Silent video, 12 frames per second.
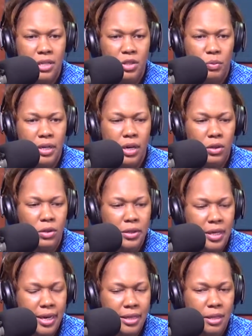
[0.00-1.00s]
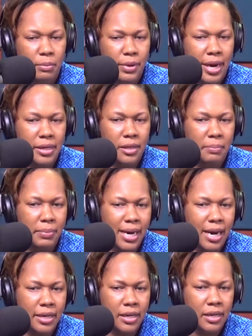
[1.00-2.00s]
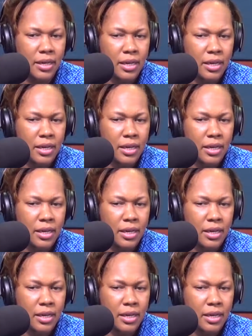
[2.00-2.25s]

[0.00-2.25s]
So we are looking at the brain and the body,